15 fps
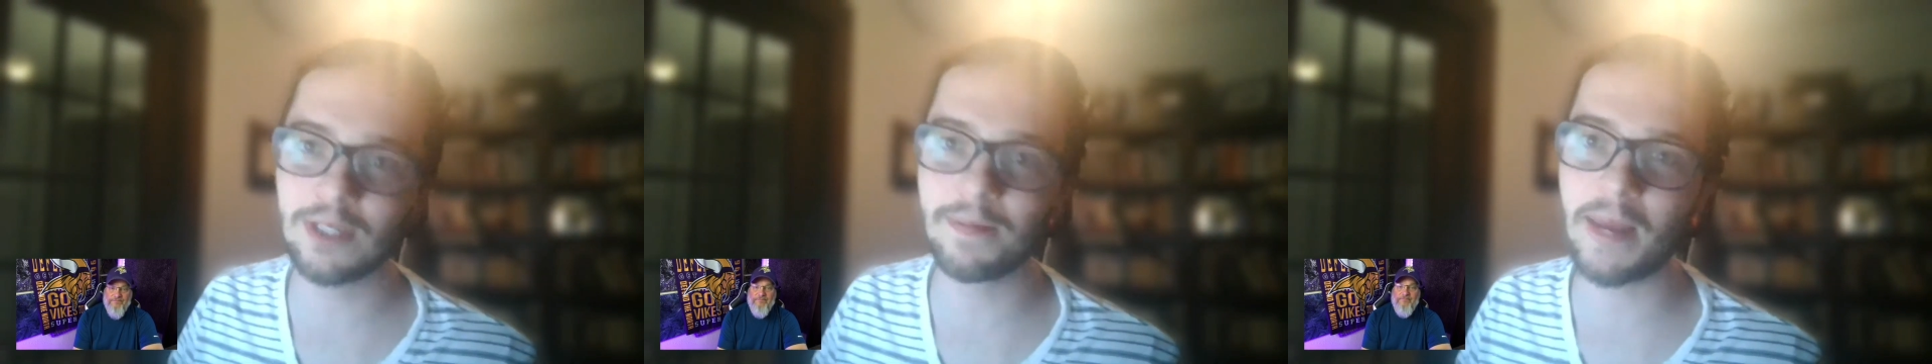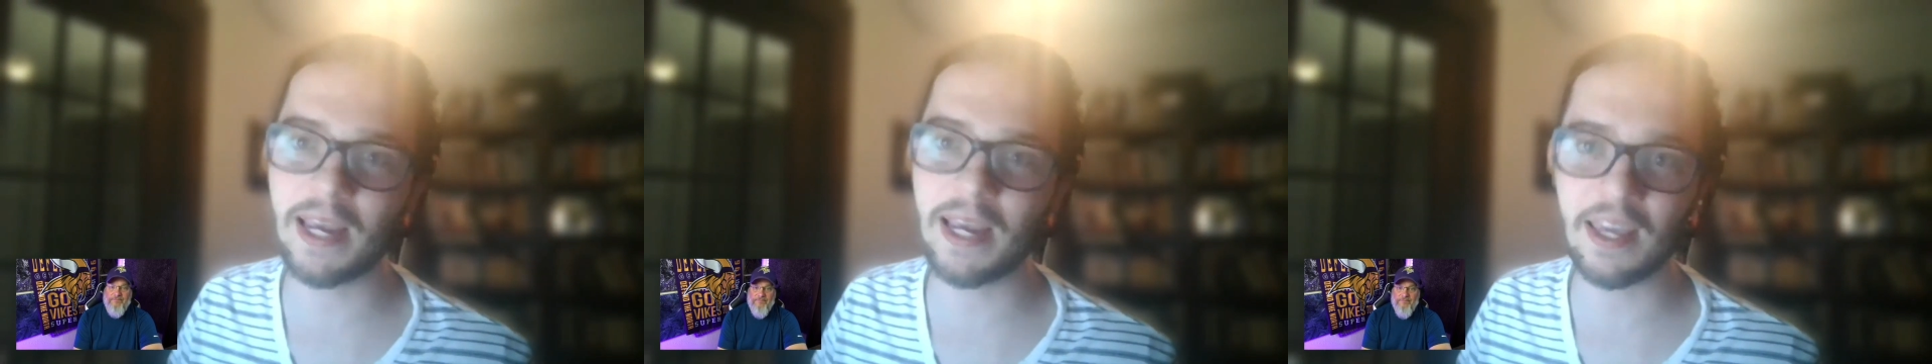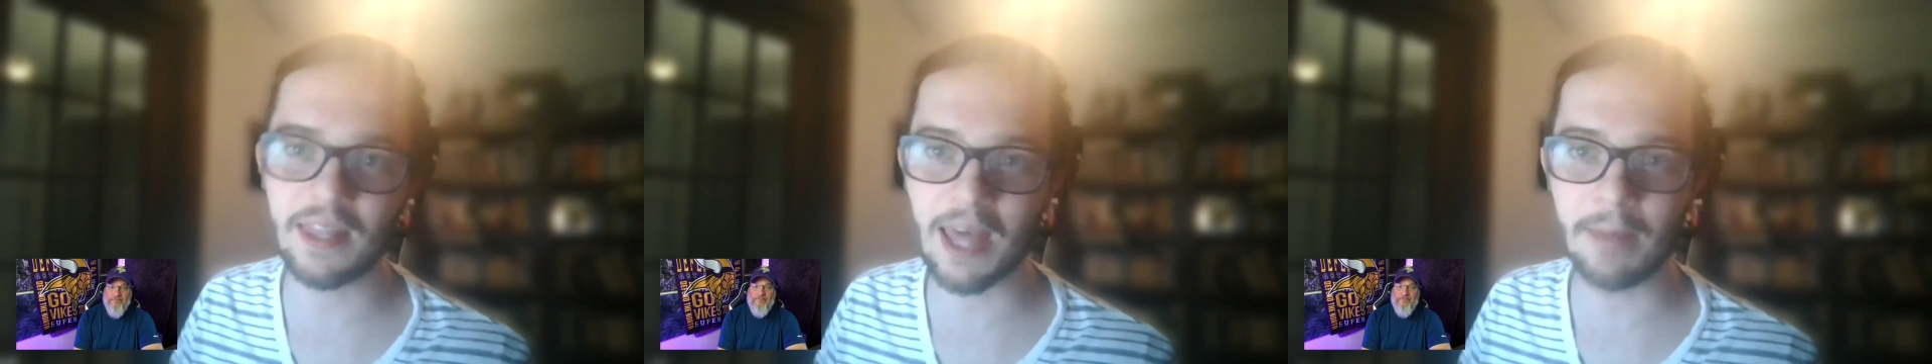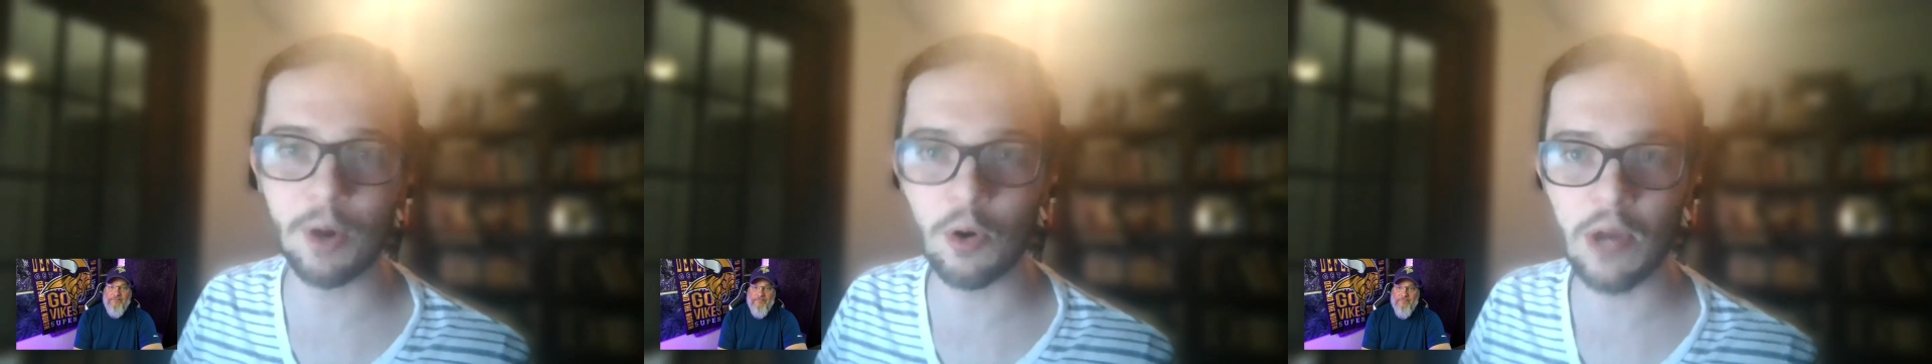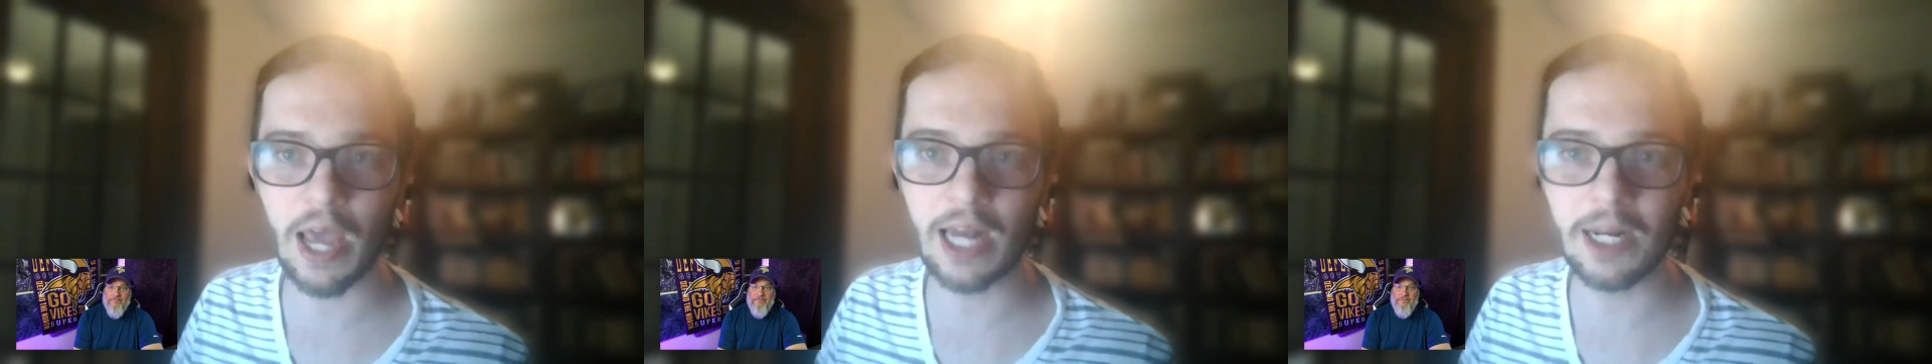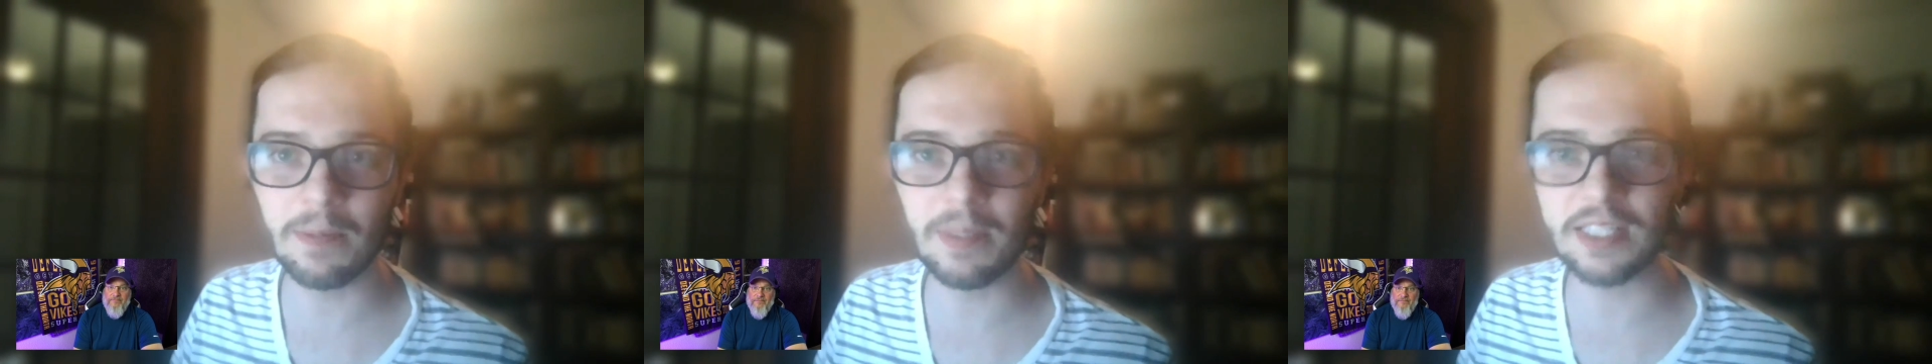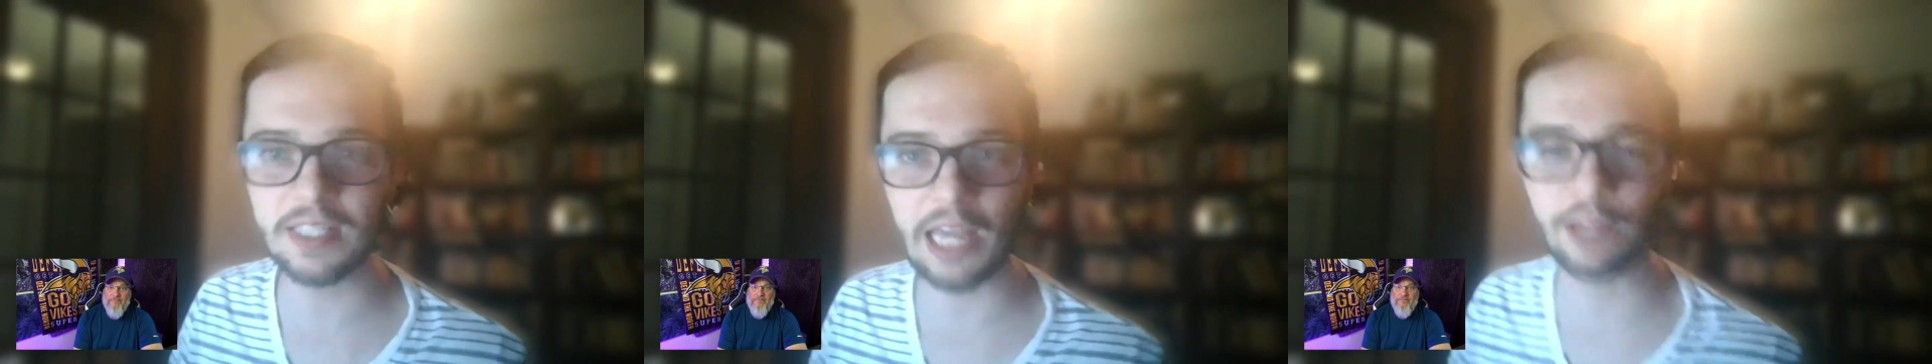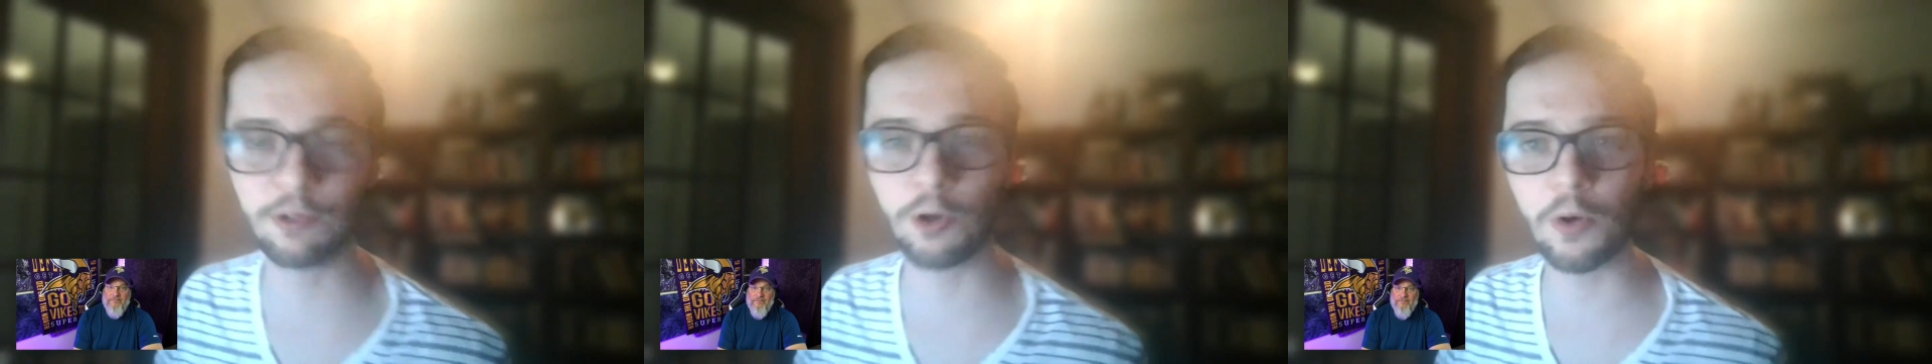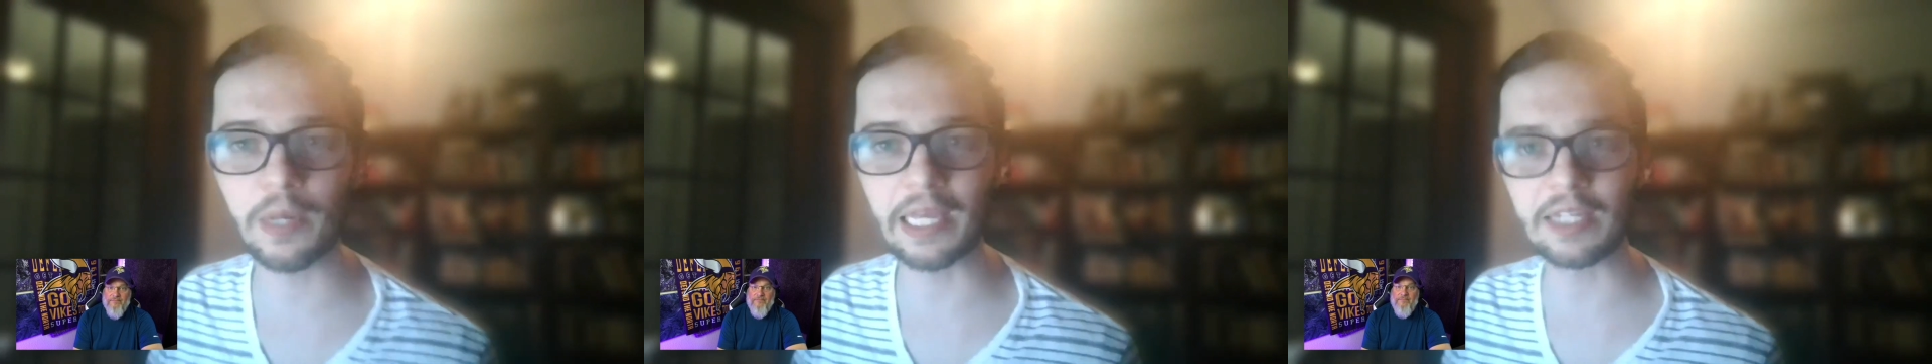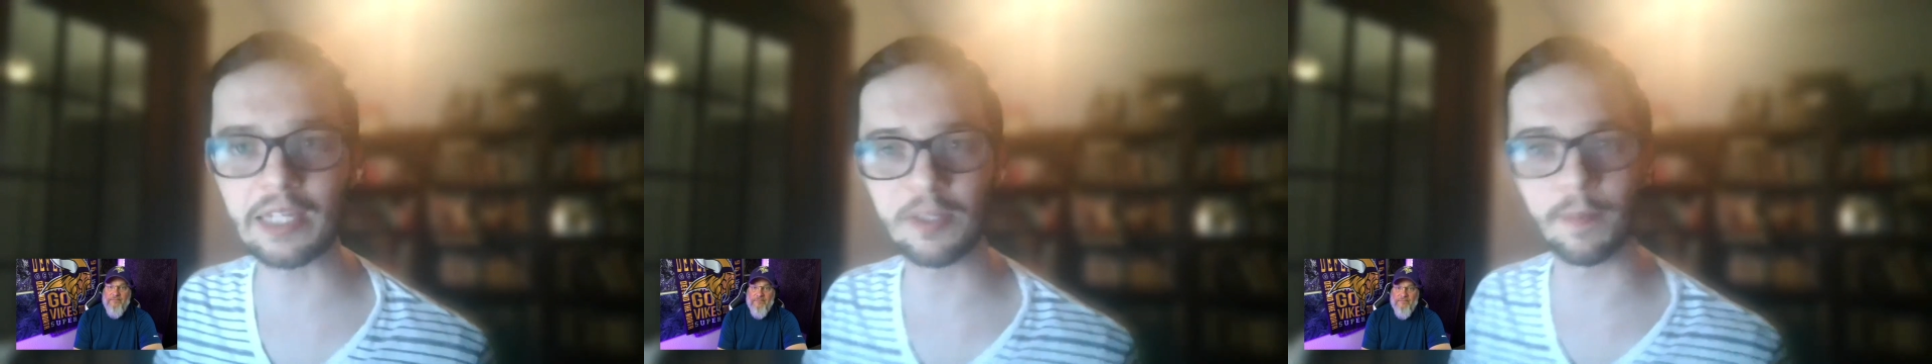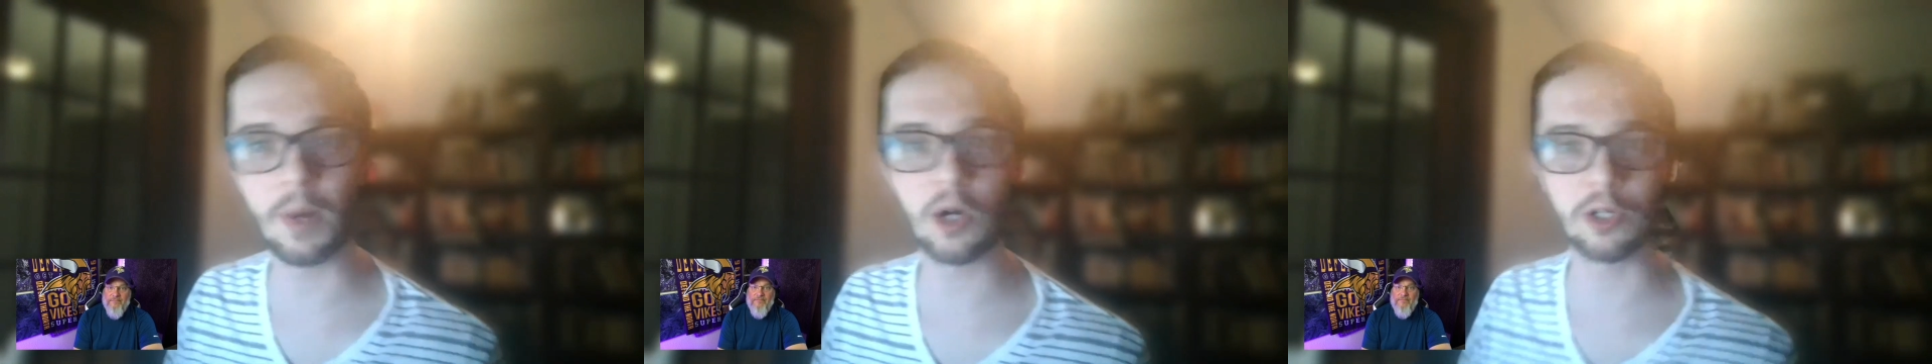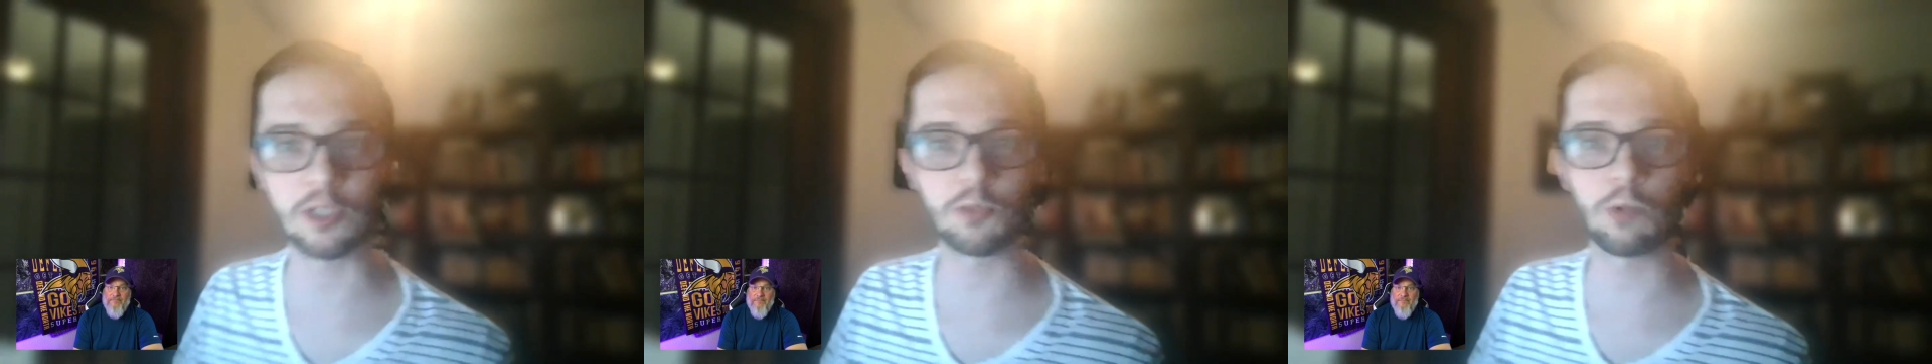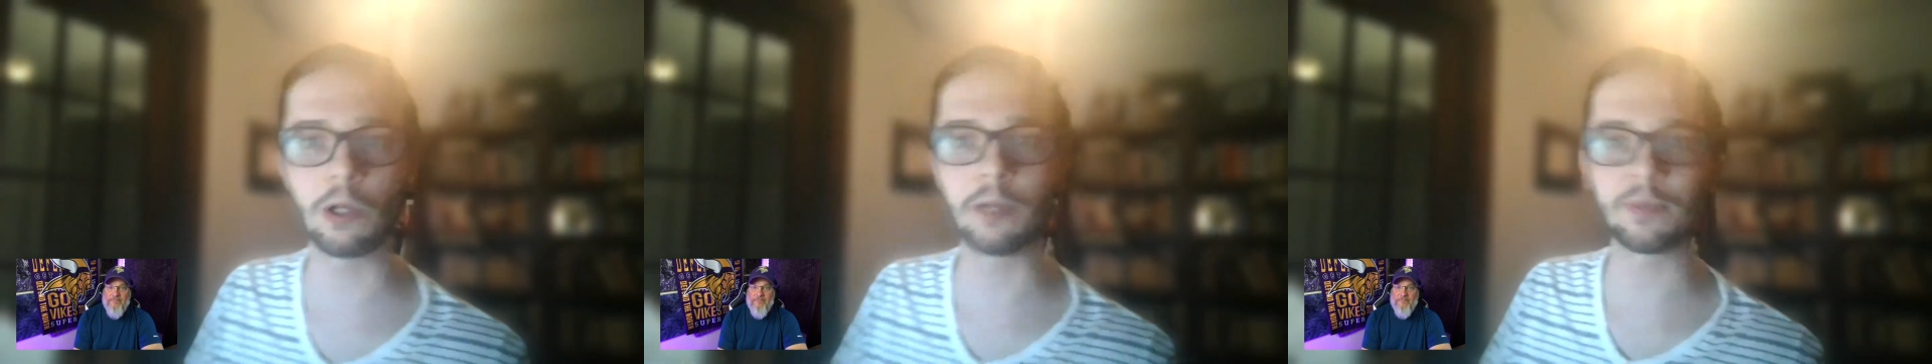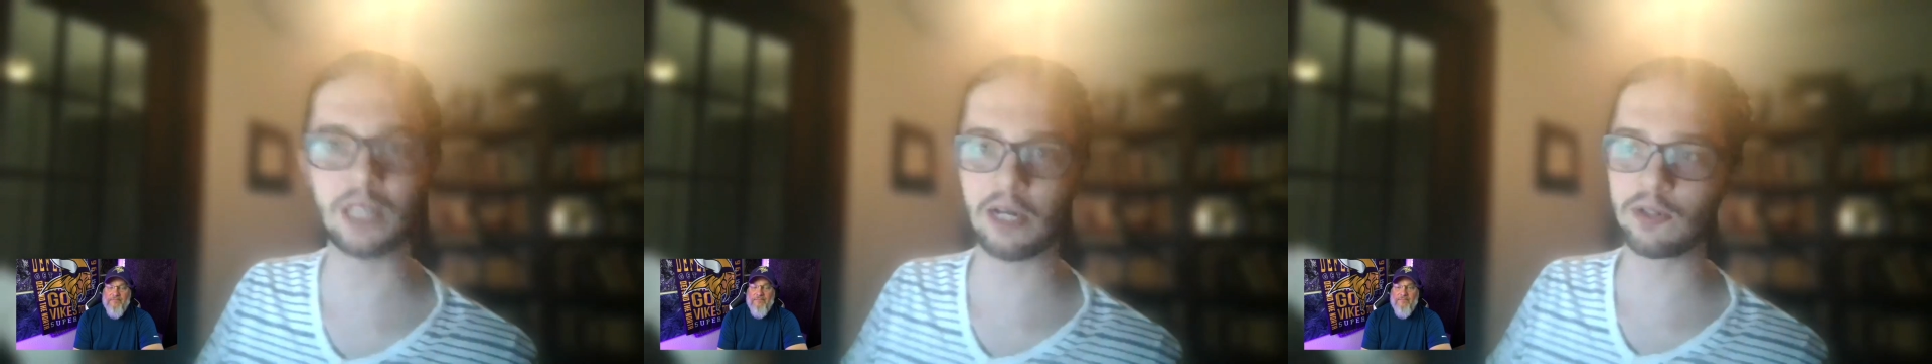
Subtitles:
is he making that boneheaded mistake throwing it to Marcus Williams?